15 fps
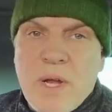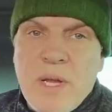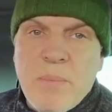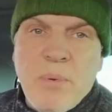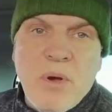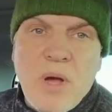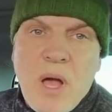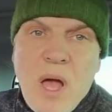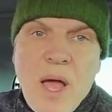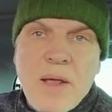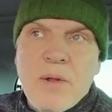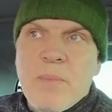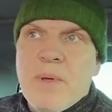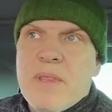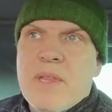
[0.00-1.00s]
when you put a
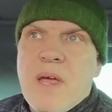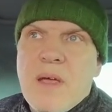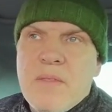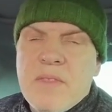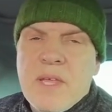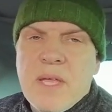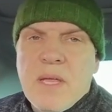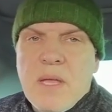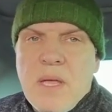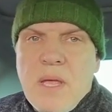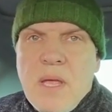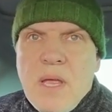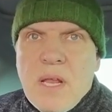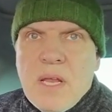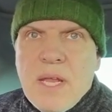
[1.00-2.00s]
hide up in there and they're
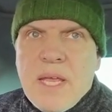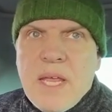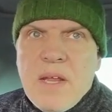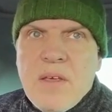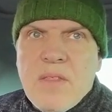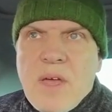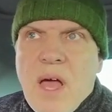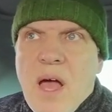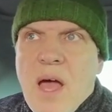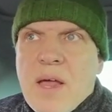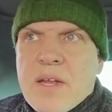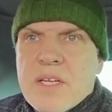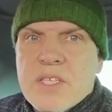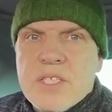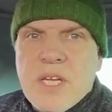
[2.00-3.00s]
licking at the
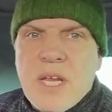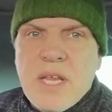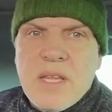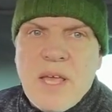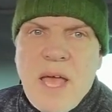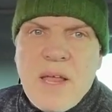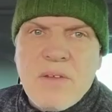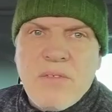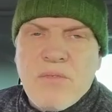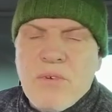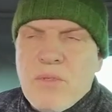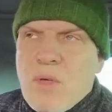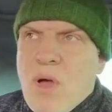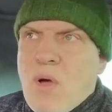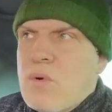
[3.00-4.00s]
hide and sticking the head through the